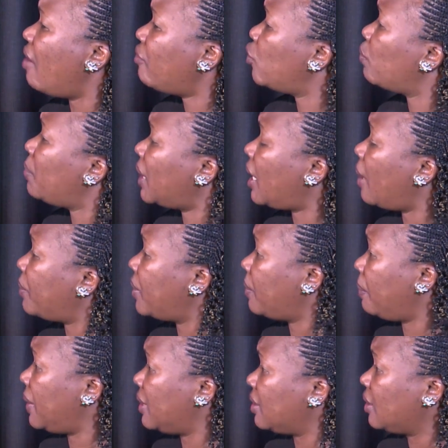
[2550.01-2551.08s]
I have to pick up
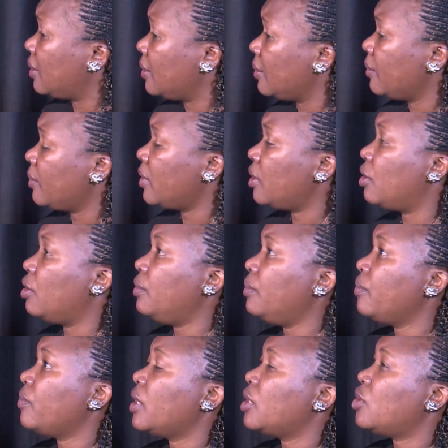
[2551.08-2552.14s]
the pace, you
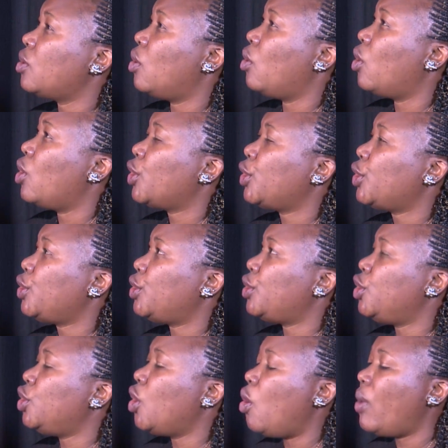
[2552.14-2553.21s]
know? So
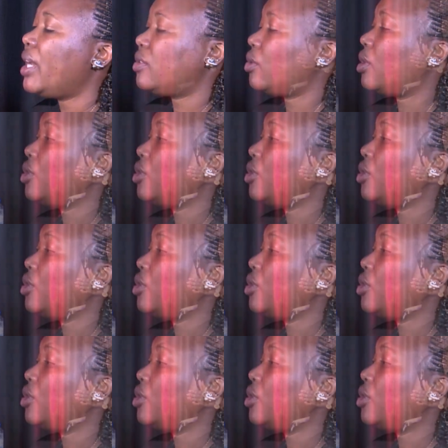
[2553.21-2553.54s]
no one